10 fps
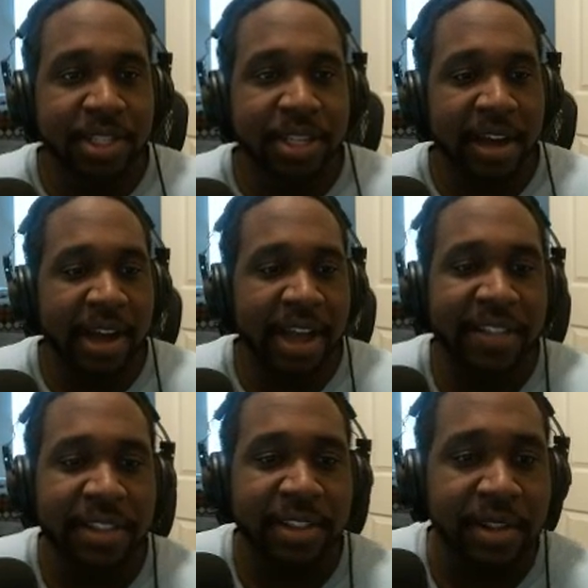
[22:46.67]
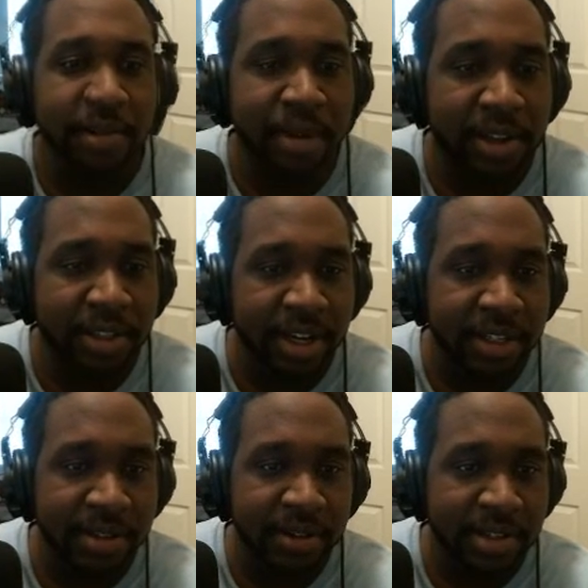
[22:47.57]
how I have that little bug there.
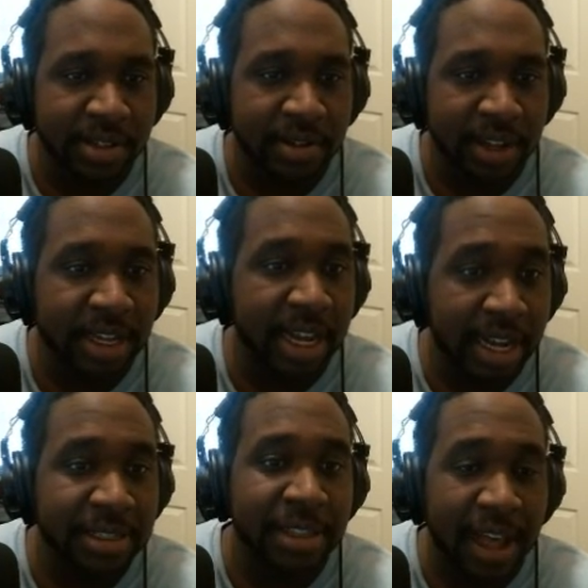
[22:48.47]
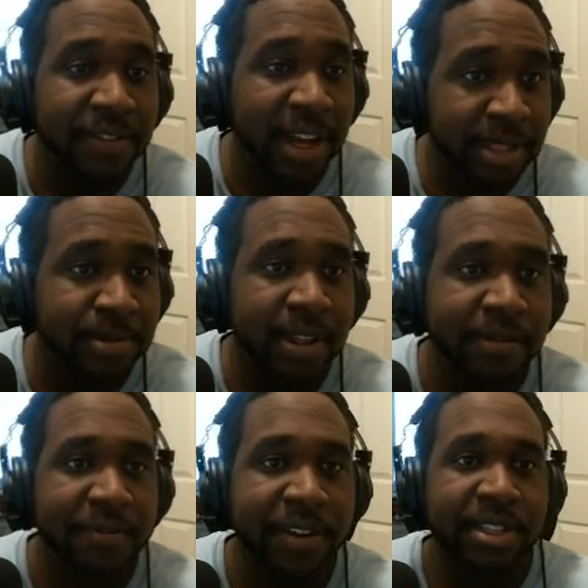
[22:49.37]
So, I've got some stuff
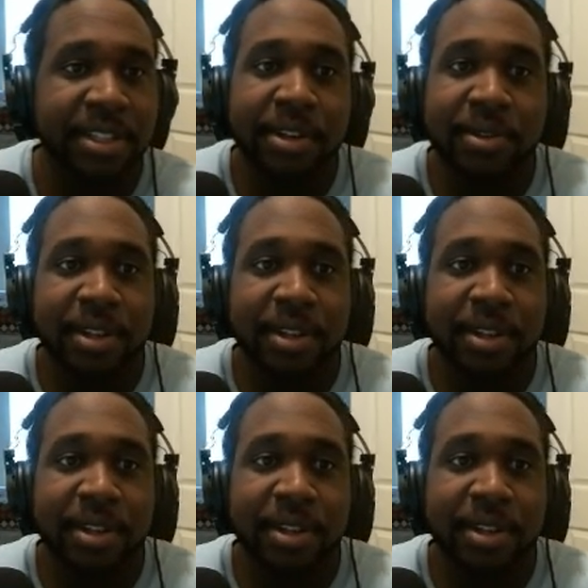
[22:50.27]
to fix too. Like,